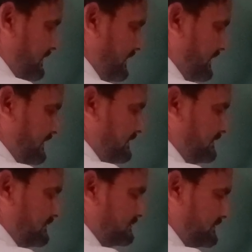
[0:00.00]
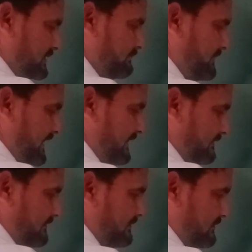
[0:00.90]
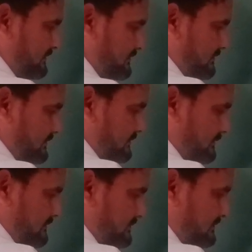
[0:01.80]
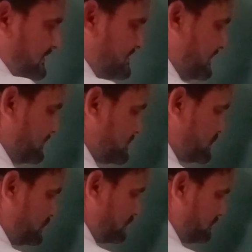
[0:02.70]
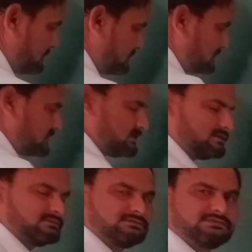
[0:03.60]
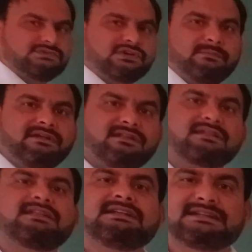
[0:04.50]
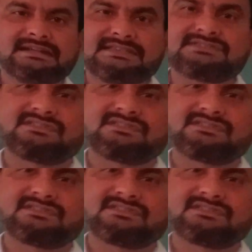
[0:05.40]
and the plane. These are the two geometrical entities